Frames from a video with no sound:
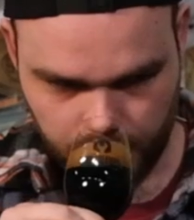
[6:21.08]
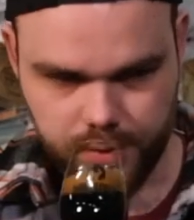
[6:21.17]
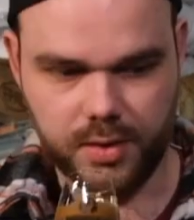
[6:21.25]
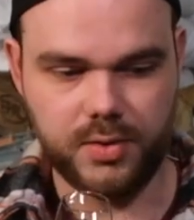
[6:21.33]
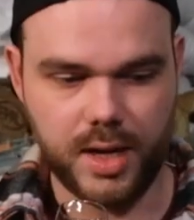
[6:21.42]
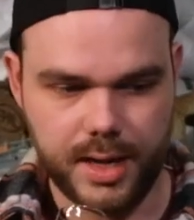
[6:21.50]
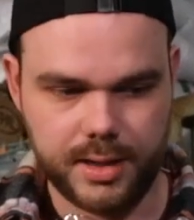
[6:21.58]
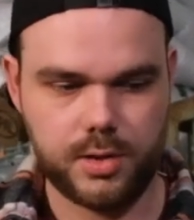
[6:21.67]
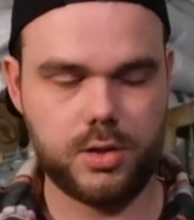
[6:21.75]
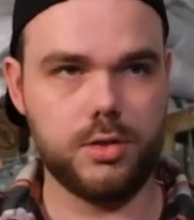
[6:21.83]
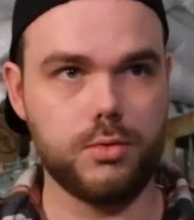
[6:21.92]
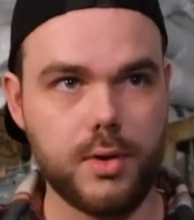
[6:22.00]
The dates,
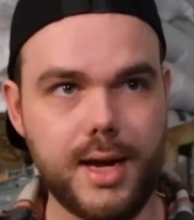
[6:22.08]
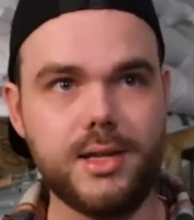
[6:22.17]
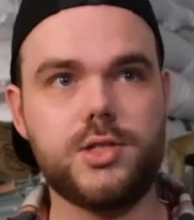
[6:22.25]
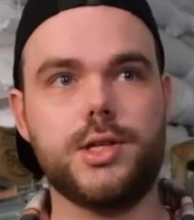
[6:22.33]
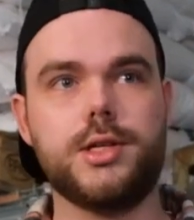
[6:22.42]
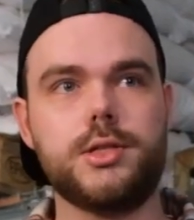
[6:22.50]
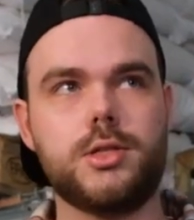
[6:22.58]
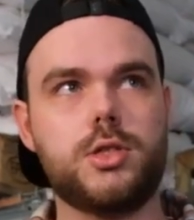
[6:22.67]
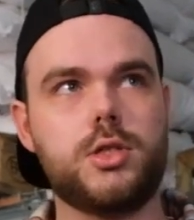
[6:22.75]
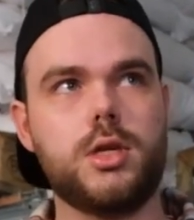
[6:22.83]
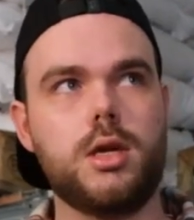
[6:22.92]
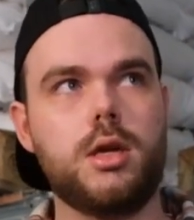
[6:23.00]
the
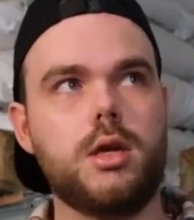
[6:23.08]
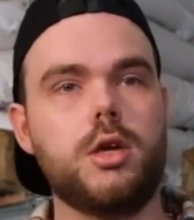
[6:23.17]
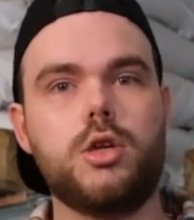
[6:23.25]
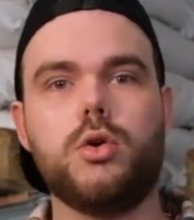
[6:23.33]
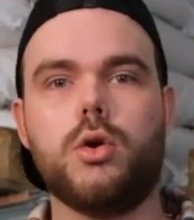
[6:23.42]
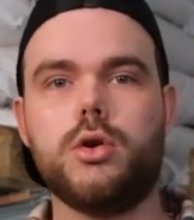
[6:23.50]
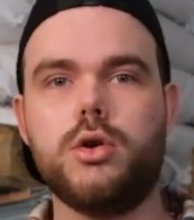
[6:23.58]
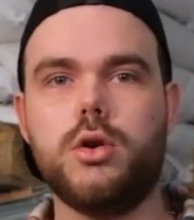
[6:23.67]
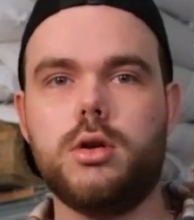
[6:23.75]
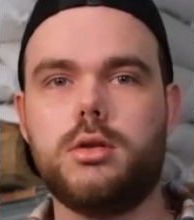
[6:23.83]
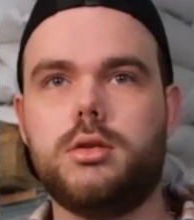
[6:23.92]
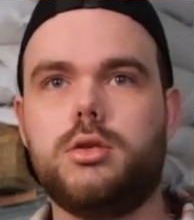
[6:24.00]
raisins, your
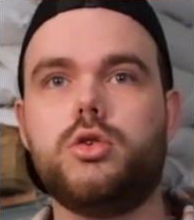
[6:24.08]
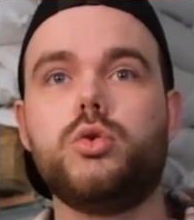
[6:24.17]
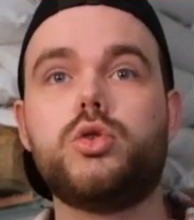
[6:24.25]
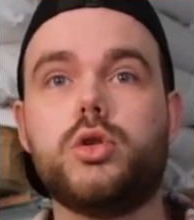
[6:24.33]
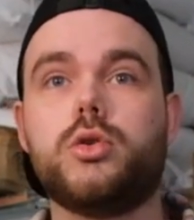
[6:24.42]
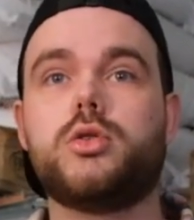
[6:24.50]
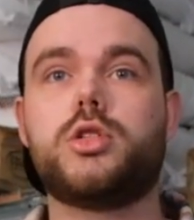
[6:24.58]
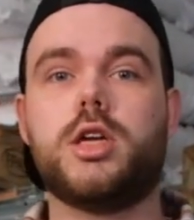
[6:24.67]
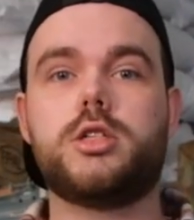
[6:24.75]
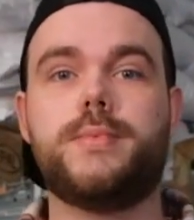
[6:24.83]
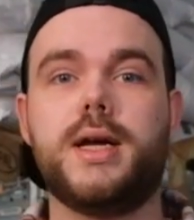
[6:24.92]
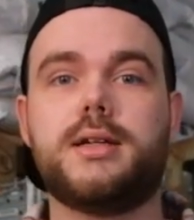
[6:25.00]
usual
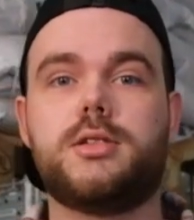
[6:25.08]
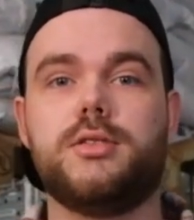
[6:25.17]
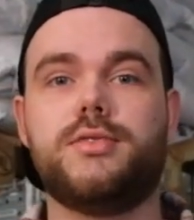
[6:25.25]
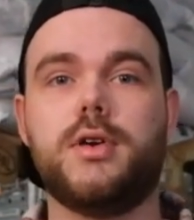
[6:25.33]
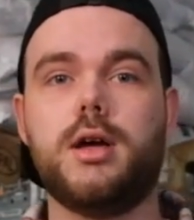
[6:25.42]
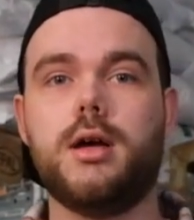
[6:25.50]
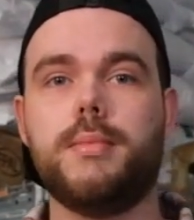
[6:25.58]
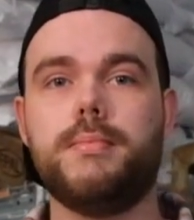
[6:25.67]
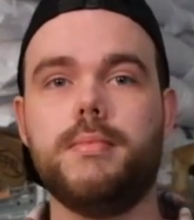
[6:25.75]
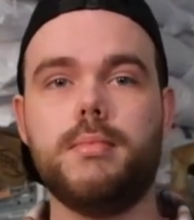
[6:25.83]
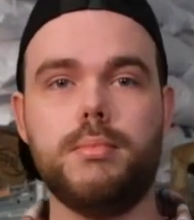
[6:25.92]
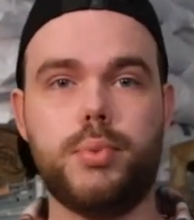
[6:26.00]
suspects of
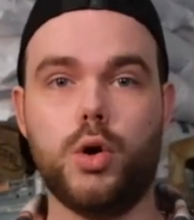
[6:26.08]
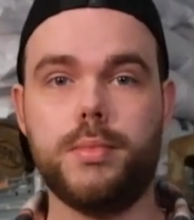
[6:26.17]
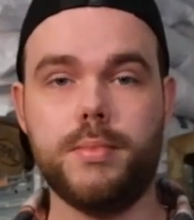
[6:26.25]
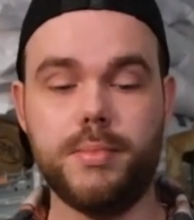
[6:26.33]
bourbon